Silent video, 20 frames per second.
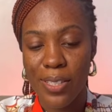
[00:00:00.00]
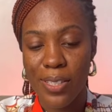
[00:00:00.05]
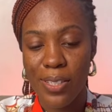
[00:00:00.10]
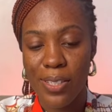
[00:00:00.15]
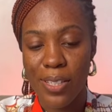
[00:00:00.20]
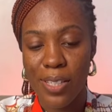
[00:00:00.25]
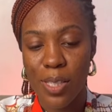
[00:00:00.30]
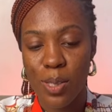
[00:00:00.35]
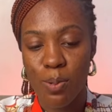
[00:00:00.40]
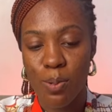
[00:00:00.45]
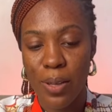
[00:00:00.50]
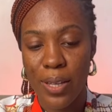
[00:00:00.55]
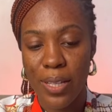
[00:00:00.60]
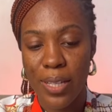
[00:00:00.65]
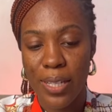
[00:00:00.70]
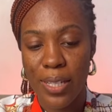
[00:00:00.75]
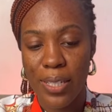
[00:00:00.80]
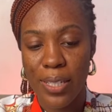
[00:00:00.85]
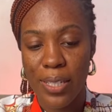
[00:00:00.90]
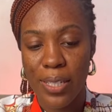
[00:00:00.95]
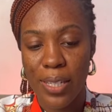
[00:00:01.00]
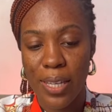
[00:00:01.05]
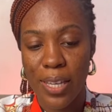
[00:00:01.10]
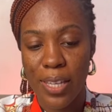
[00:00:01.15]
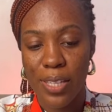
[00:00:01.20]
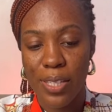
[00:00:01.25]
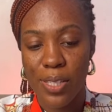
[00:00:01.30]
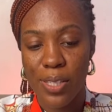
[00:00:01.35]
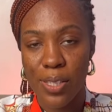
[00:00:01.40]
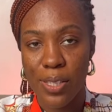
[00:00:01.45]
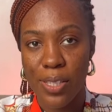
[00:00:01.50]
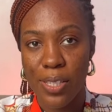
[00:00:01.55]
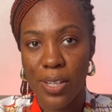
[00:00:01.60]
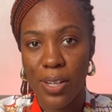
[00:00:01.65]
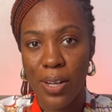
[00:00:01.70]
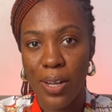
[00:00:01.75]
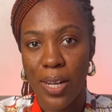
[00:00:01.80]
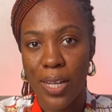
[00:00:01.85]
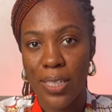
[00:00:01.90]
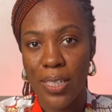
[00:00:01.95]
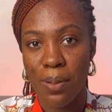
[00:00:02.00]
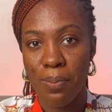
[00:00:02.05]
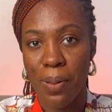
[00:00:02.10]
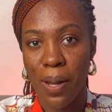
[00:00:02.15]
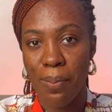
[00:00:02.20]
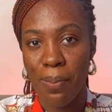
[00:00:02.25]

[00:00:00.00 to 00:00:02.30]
to the Swedish Institute scholarship